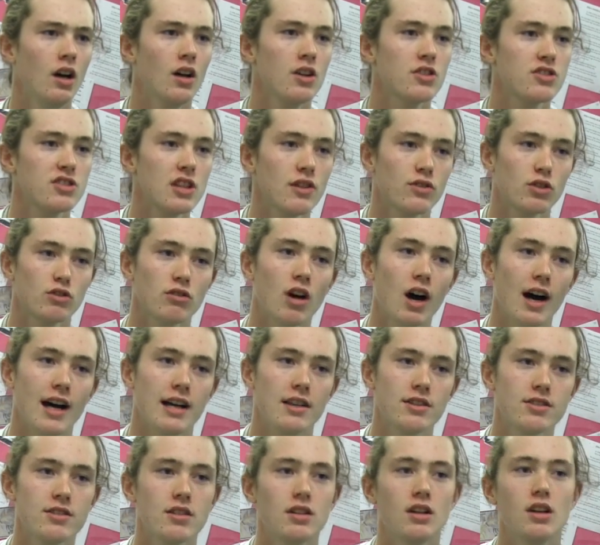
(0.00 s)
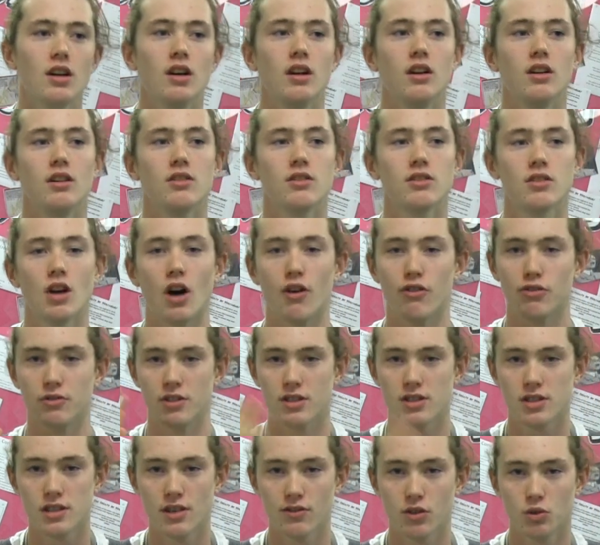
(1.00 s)
Civil rights, it's got from the
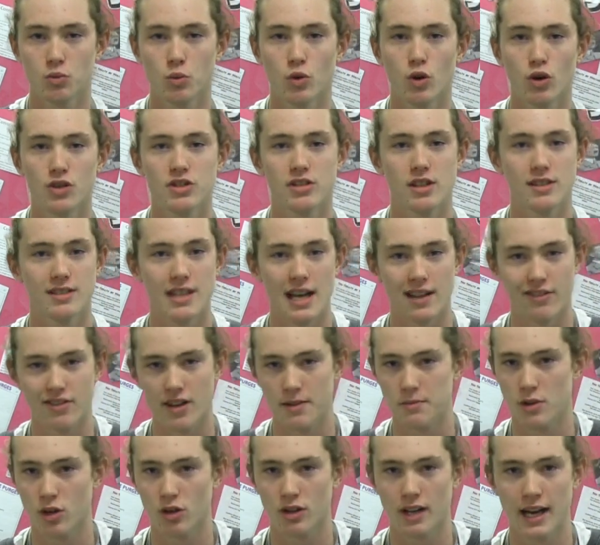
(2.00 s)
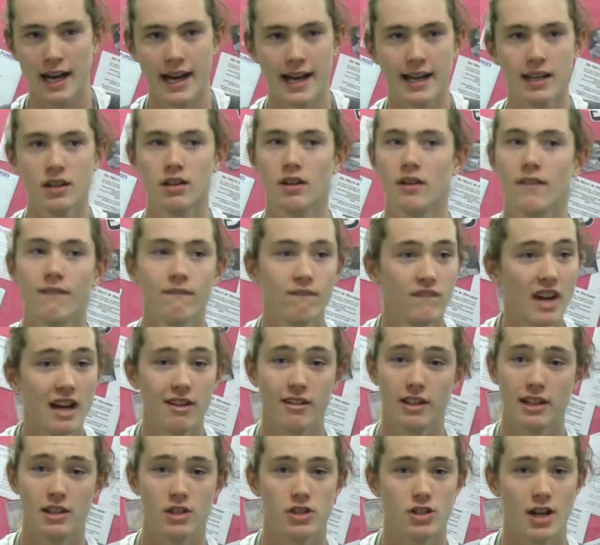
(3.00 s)
Civil War to the death of MLK.
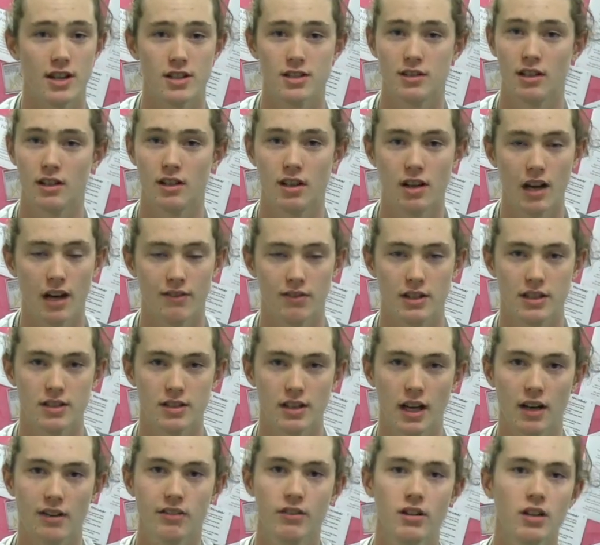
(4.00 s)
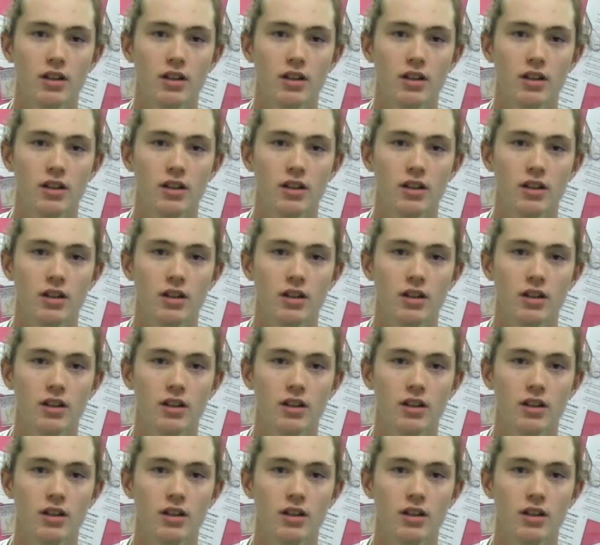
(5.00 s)
Very interesting, lovely stuff.